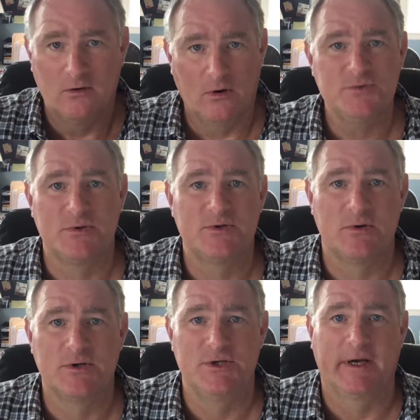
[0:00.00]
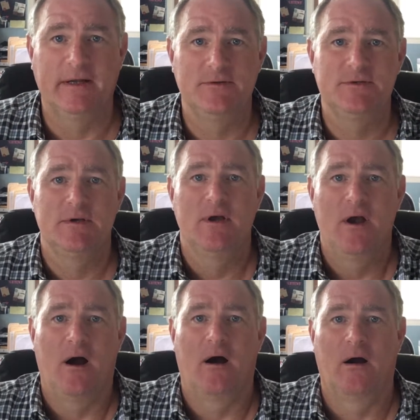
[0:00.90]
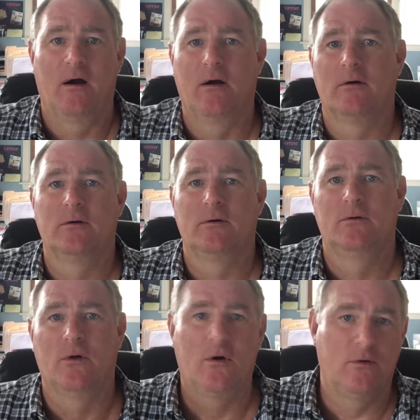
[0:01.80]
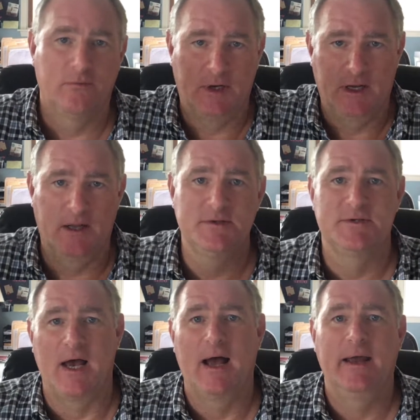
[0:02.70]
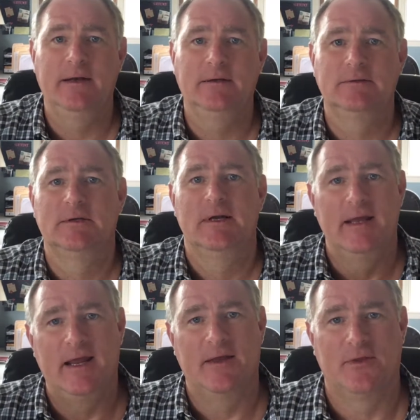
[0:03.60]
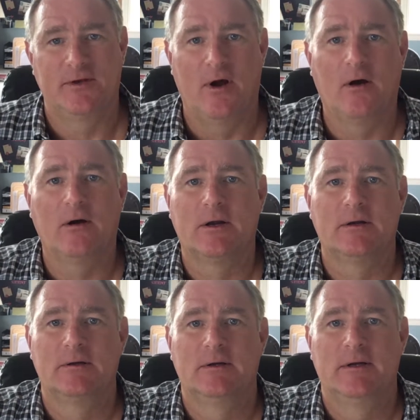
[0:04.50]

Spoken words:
Grocery store chickens are grown inside in the dark,